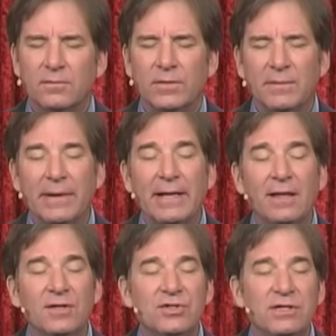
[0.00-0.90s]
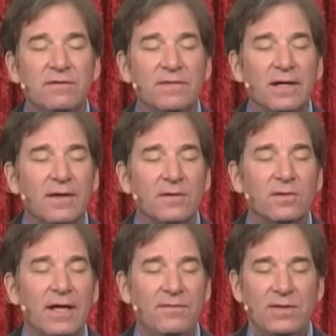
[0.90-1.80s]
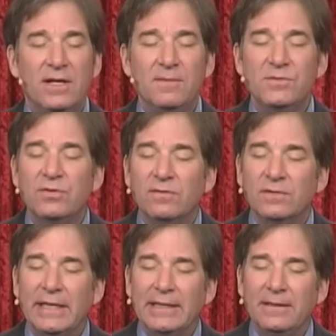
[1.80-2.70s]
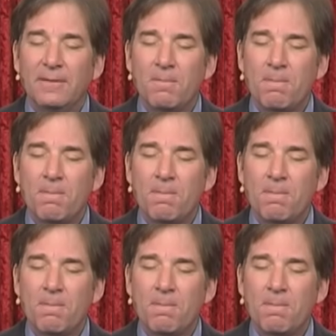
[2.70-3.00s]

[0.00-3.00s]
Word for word: but the biology of the other lifetimes you have led.